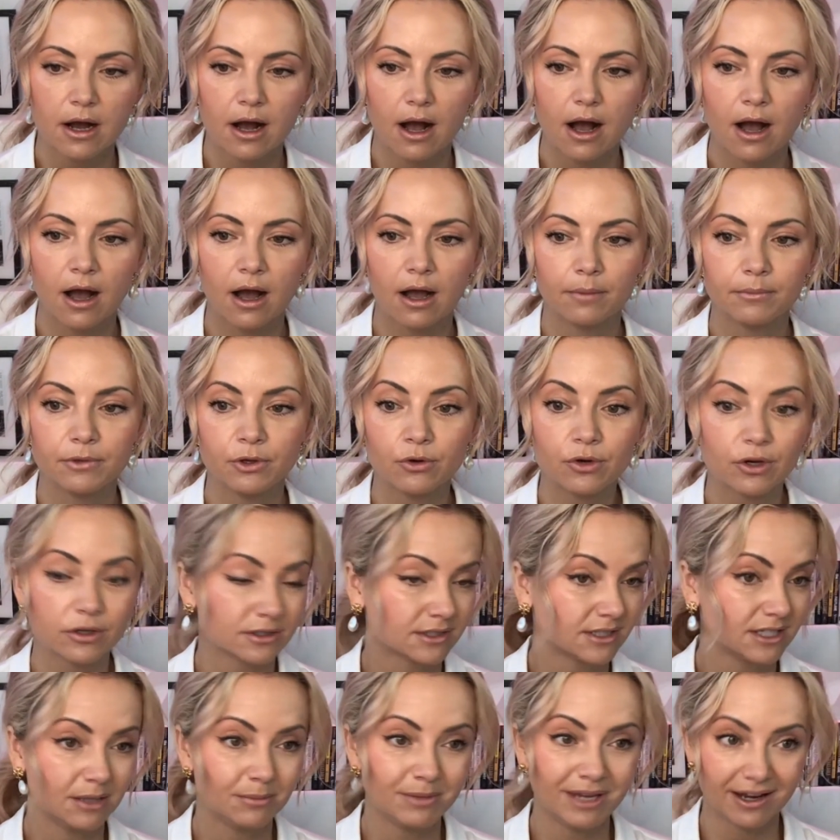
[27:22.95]
Um, you're going to
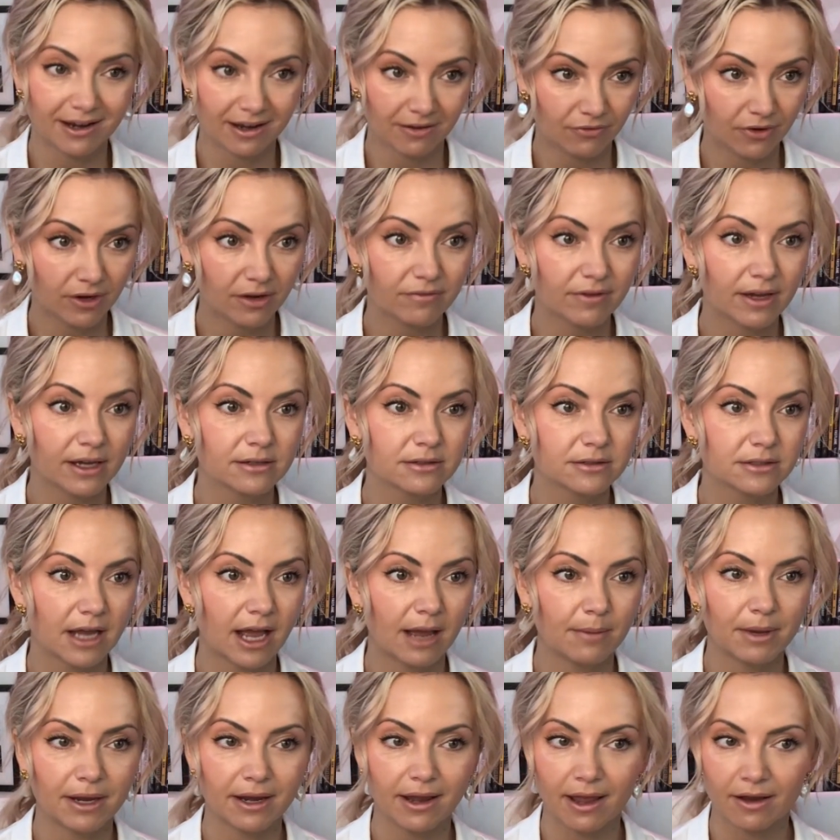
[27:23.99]
see me at every event.
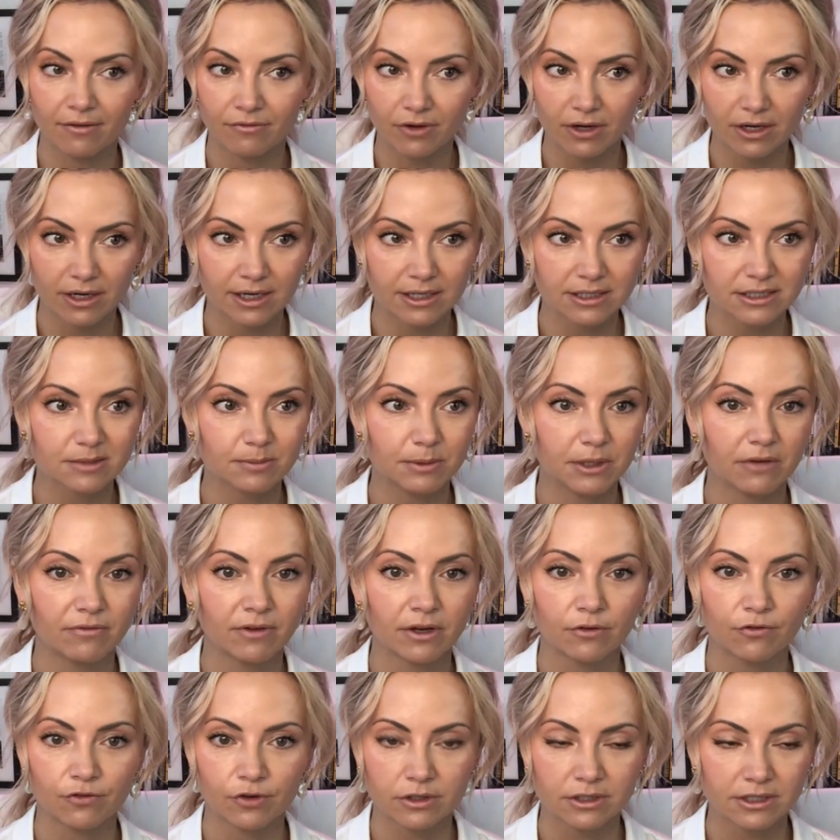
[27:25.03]
I'm at every E X P
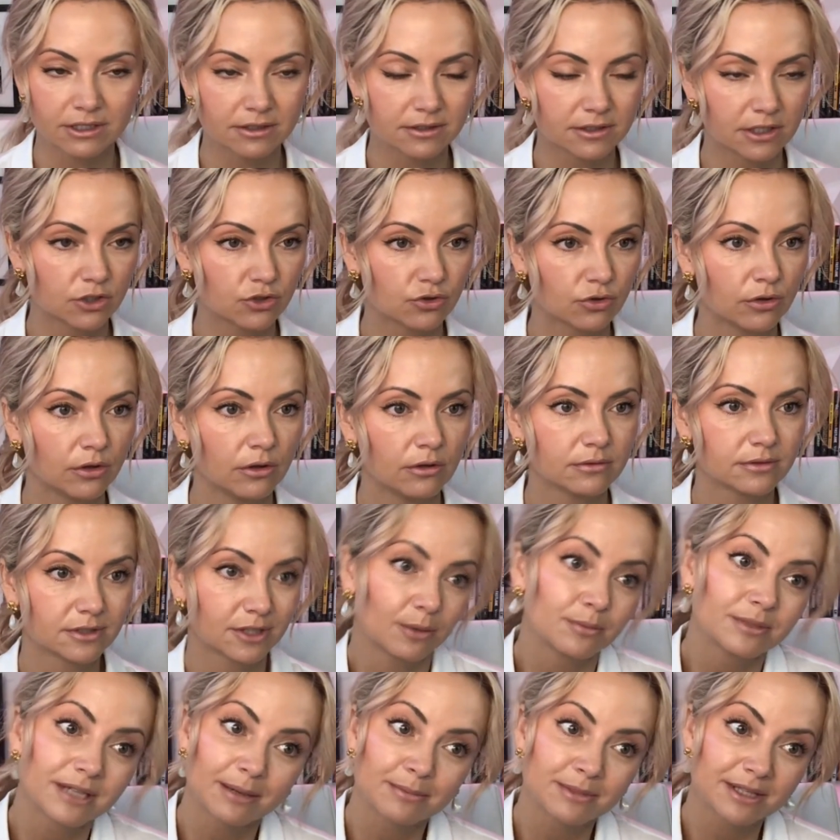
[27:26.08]
event, front and central.
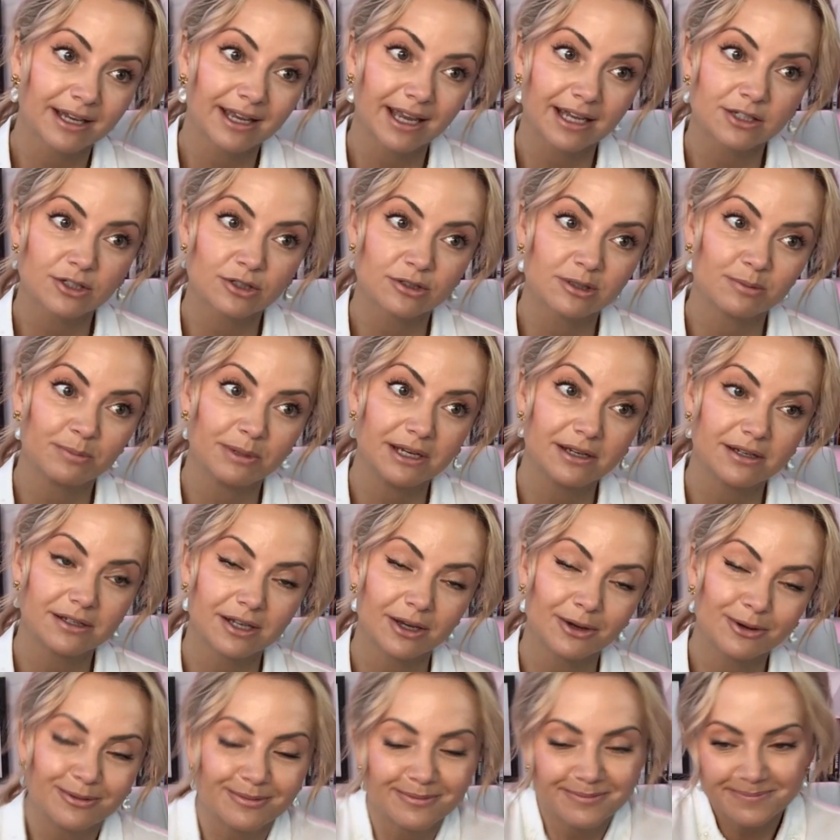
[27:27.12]
Sometimes I get to speak
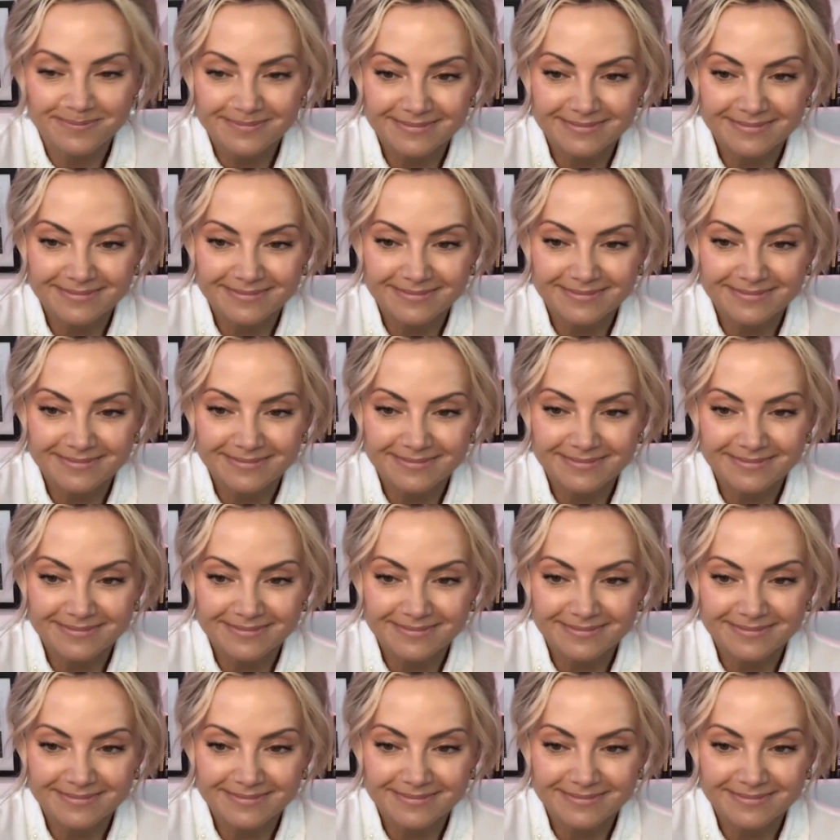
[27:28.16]
too.